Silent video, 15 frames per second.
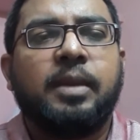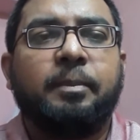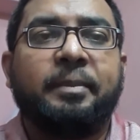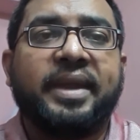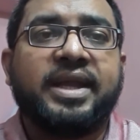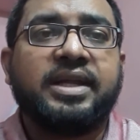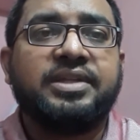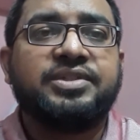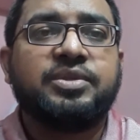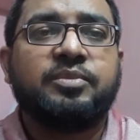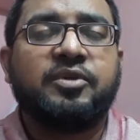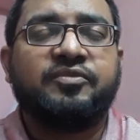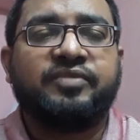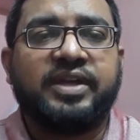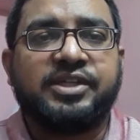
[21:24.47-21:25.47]
mechanism
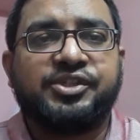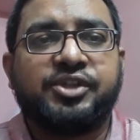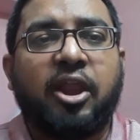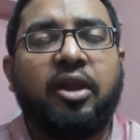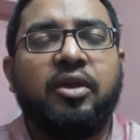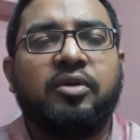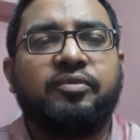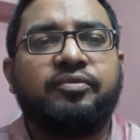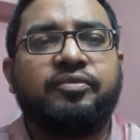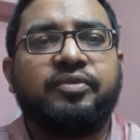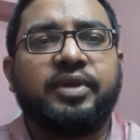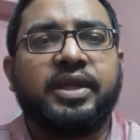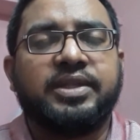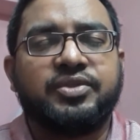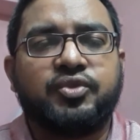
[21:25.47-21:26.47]
of action of
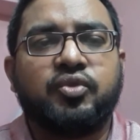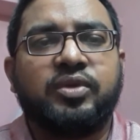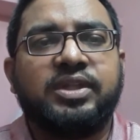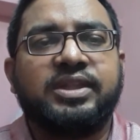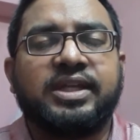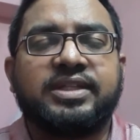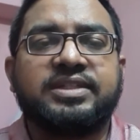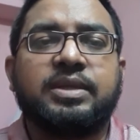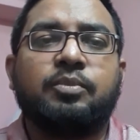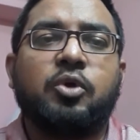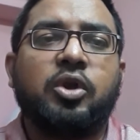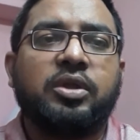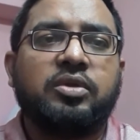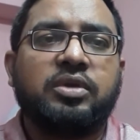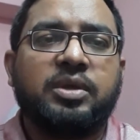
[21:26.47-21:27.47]
insulin, that is the
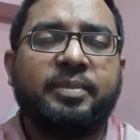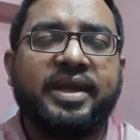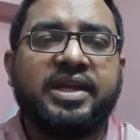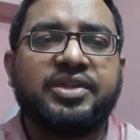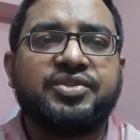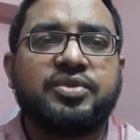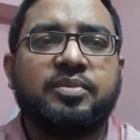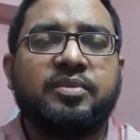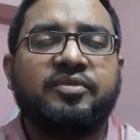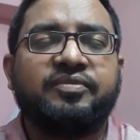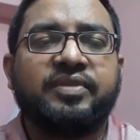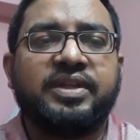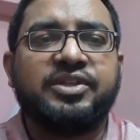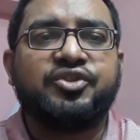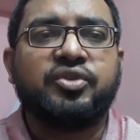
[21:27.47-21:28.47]
molecular mechanism of
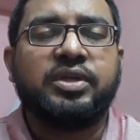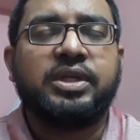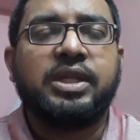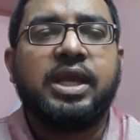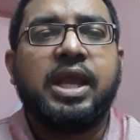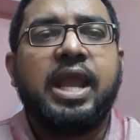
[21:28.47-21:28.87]
insulin,